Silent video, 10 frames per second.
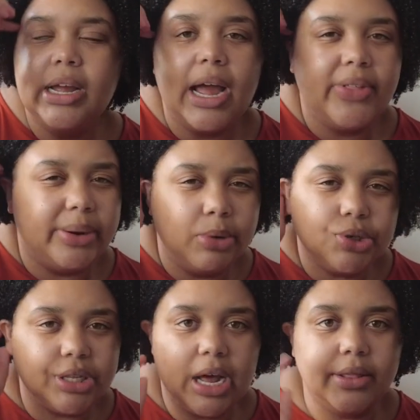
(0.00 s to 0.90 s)
and then most
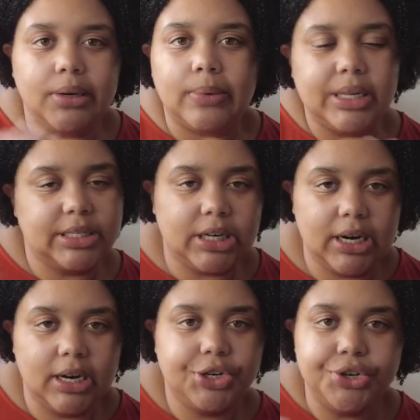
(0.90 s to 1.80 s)
of the other ones
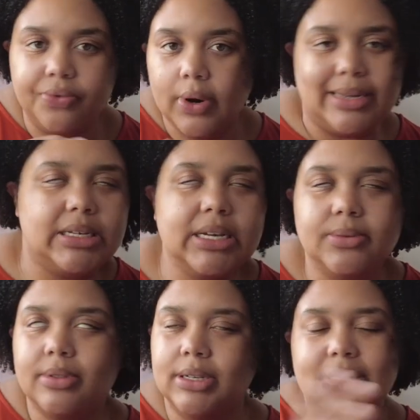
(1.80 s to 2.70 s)
are 2, 4, and 6,
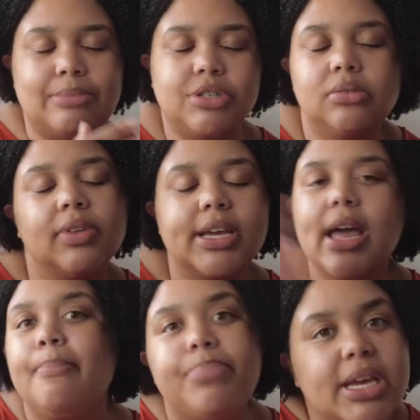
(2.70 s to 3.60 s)
with the exception of like
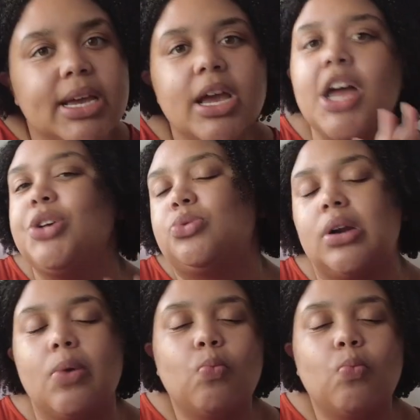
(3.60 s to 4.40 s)
Hep B, you start